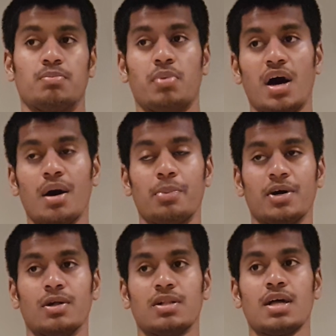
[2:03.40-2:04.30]
the
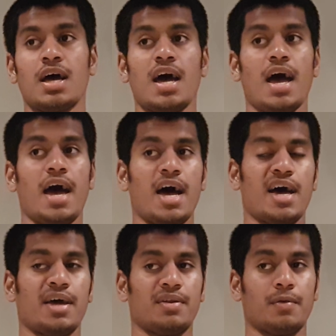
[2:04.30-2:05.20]
barbell,
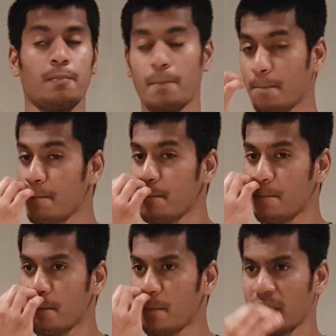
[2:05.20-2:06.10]
and
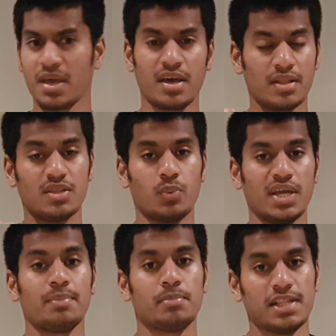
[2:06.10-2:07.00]
the
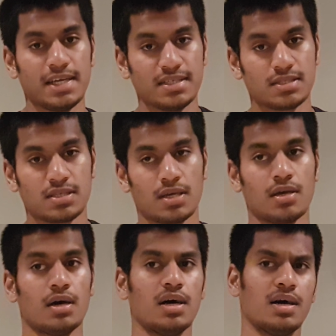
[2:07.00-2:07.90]
weight plates
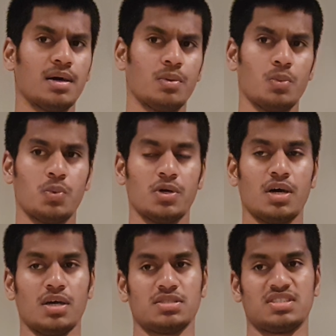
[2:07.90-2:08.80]
uh, were
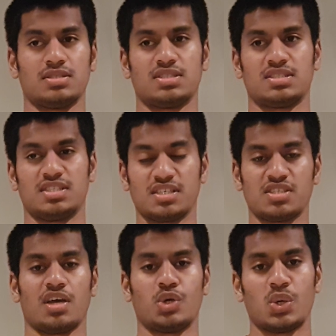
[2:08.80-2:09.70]

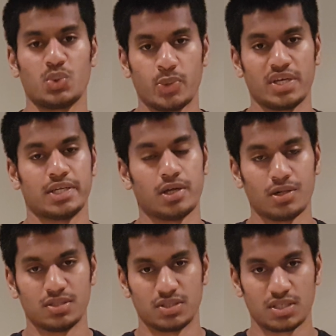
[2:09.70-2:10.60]

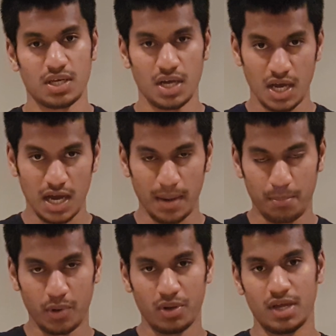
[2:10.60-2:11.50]
$620. I
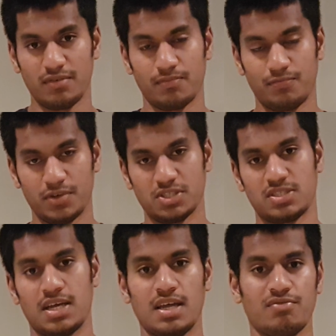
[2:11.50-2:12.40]
bought it first
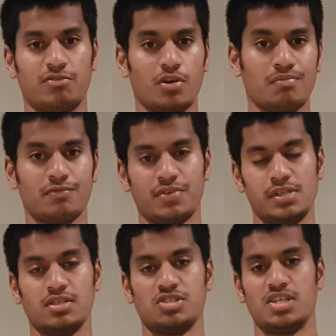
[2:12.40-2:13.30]
hand from
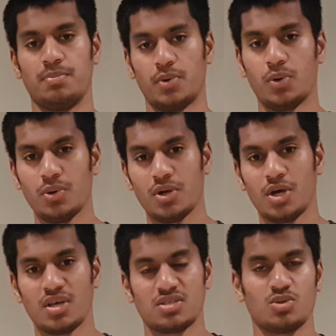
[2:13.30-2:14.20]
Fitness Depot.
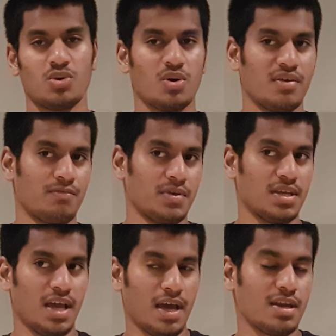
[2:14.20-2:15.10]
So if
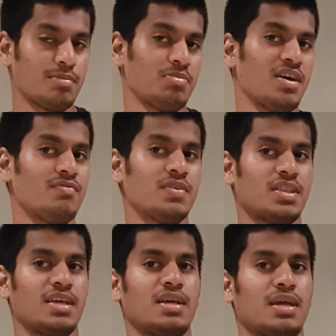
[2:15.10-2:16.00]
we add up
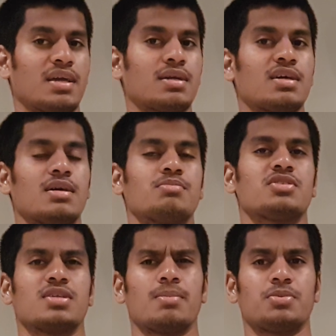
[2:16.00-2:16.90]
everything, it
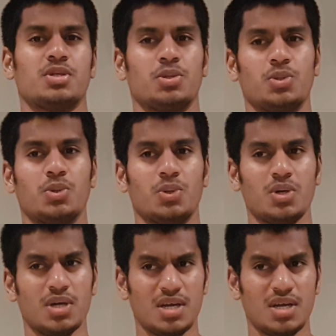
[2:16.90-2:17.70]
comes up to